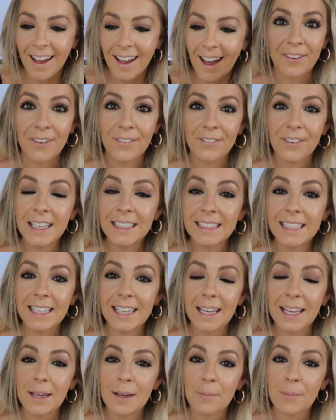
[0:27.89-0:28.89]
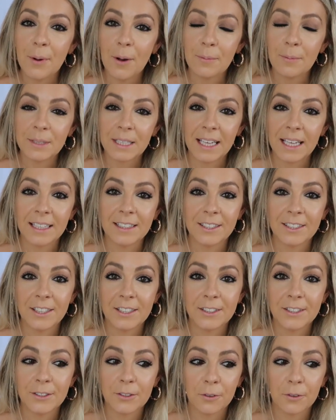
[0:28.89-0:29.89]
I recently popped
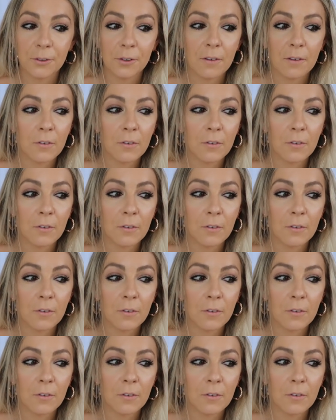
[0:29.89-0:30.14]
into store.